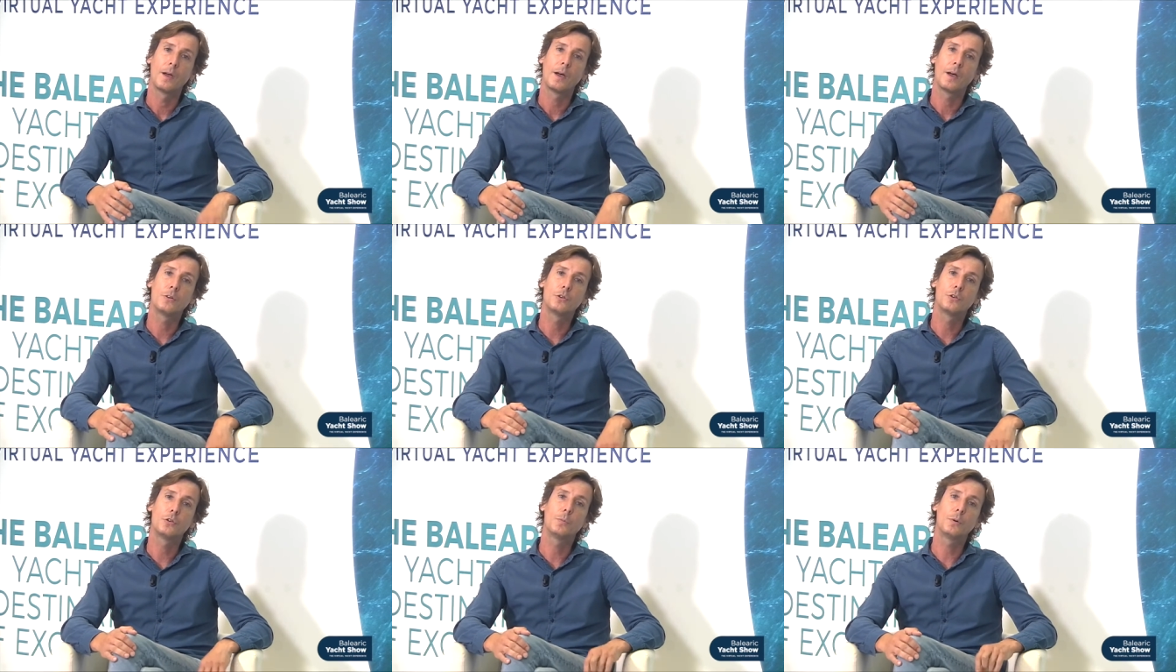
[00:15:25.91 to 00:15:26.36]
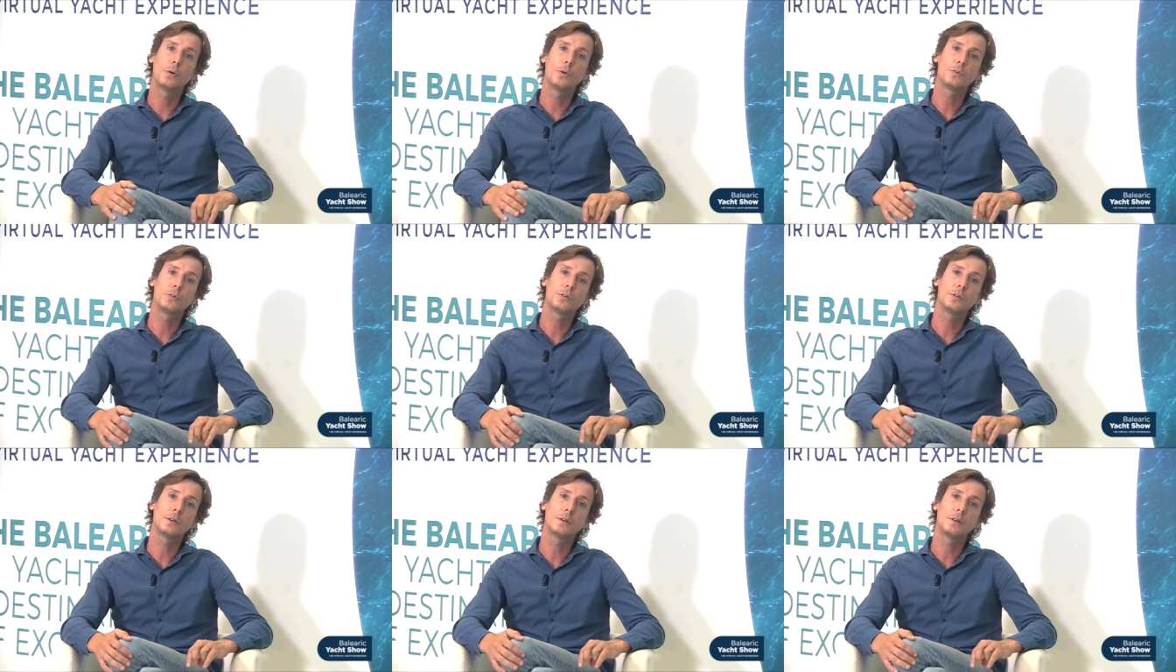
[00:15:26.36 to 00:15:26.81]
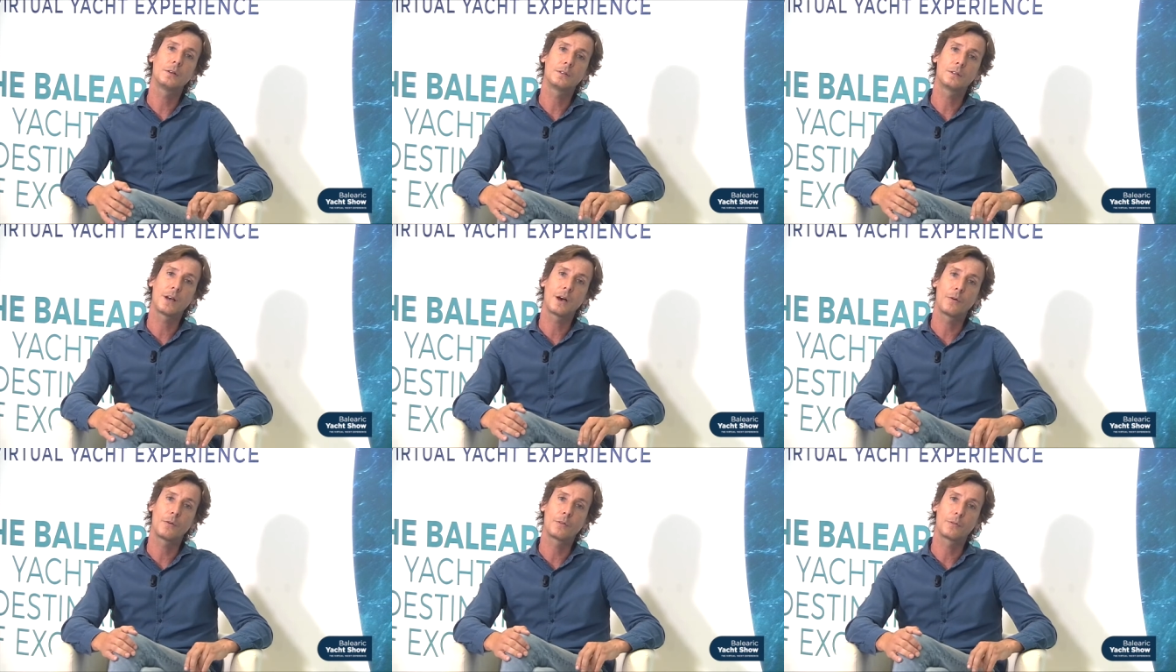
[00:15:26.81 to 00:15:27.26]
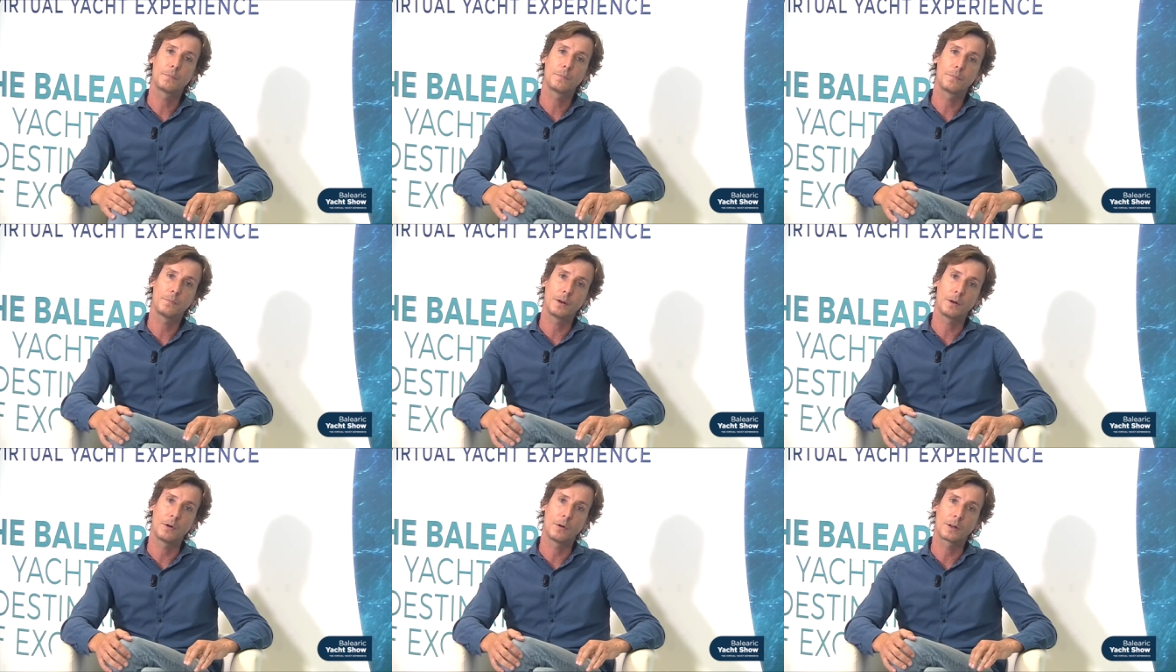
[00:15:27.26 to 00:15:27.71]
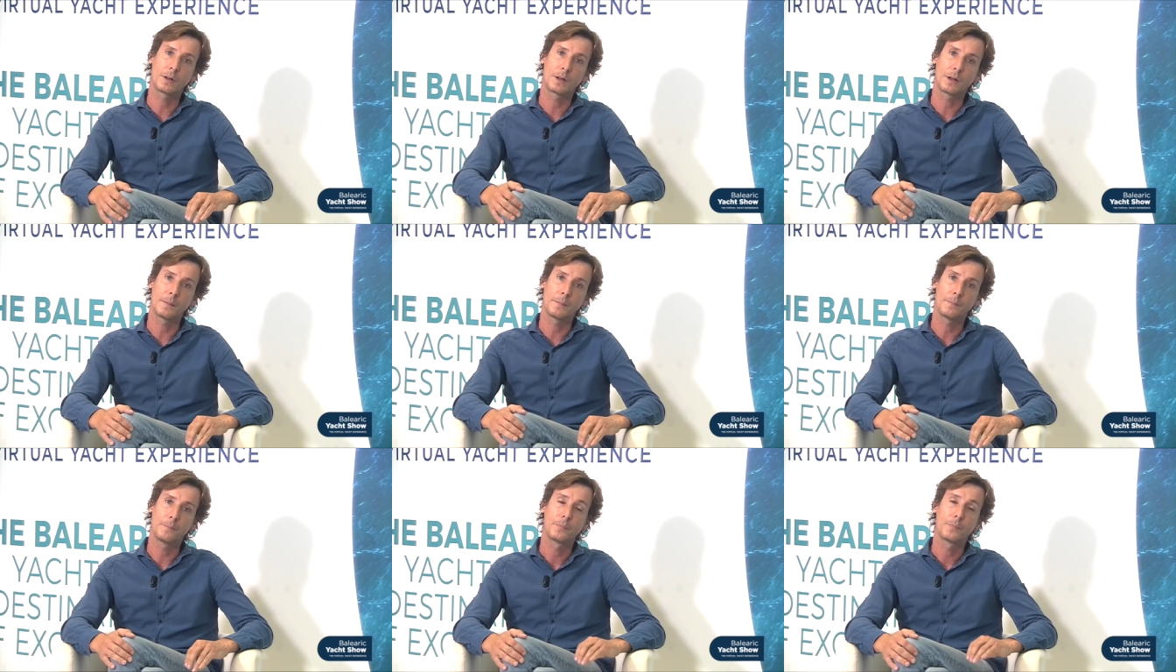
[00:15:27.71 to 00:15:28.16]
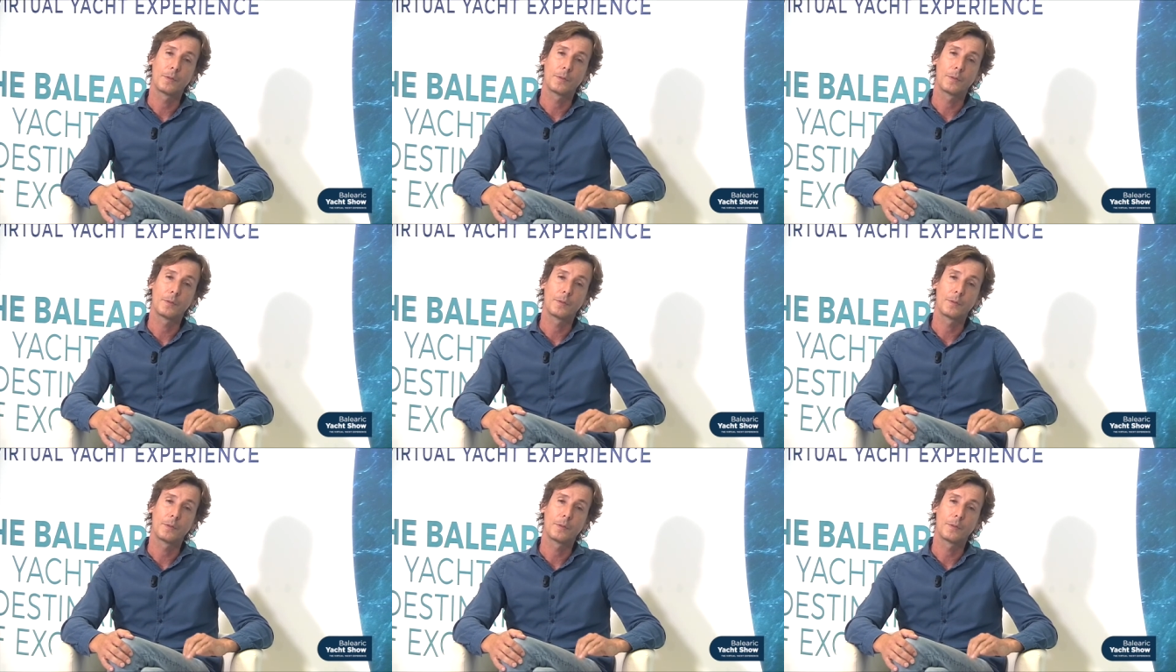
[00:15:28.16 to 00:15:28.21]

and two boats in South Menorca